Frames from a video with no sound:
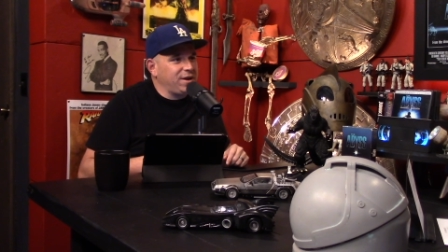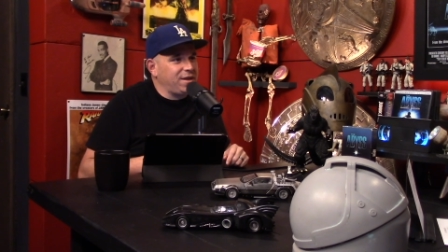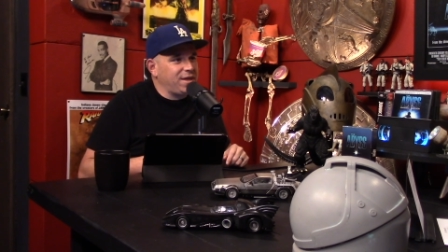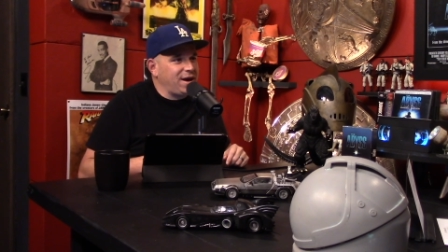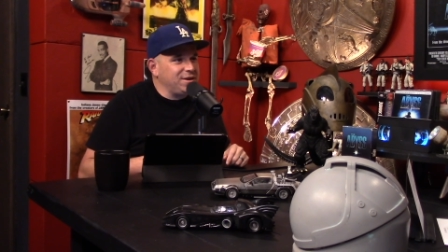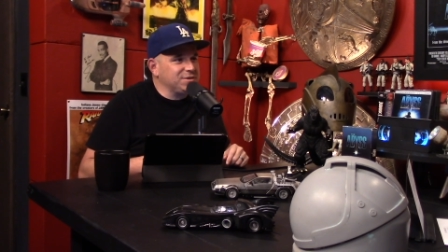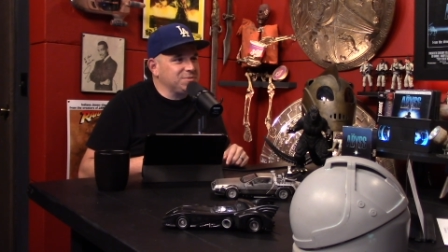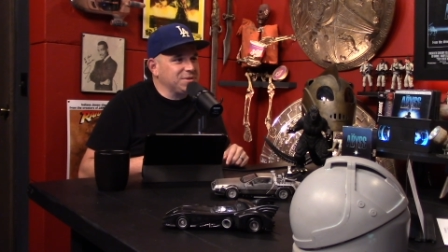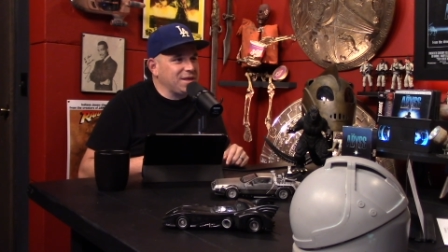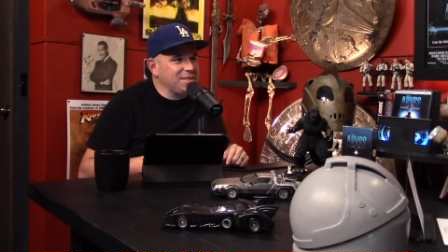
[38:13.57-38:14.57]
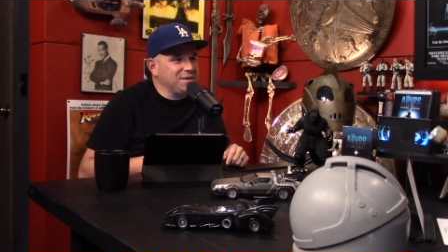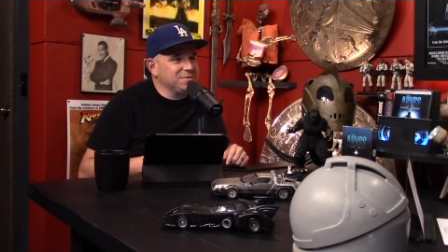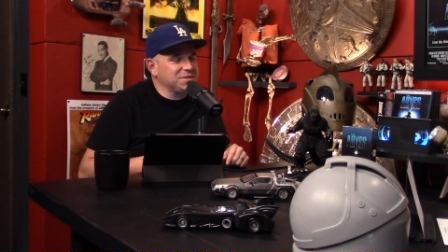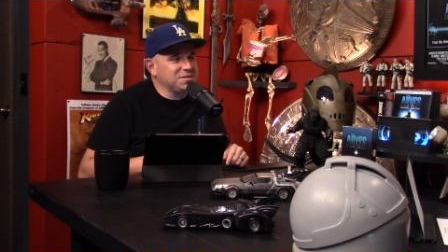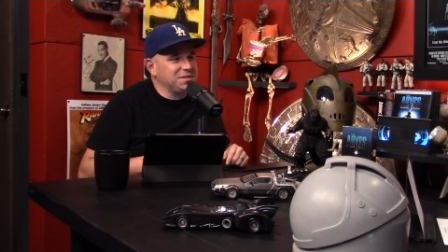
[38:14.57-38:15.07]
of the house, but that thing
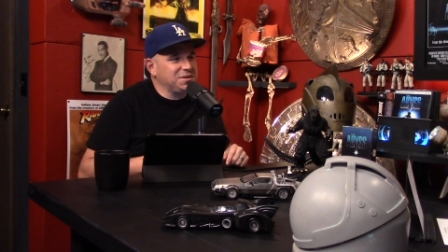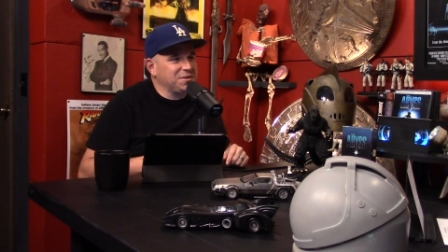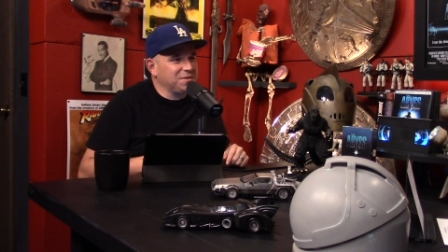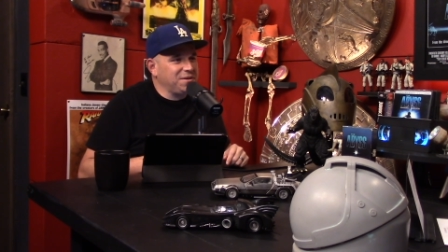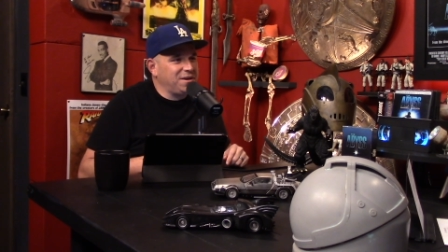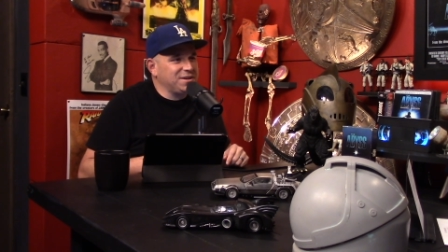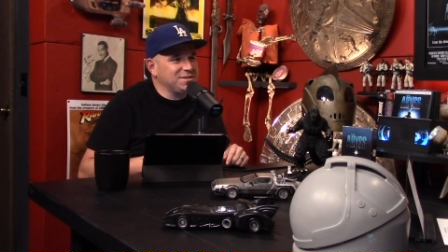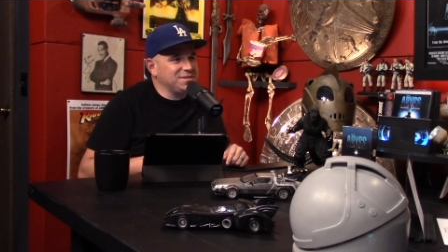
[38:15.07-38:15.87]
was just sitting in our garage.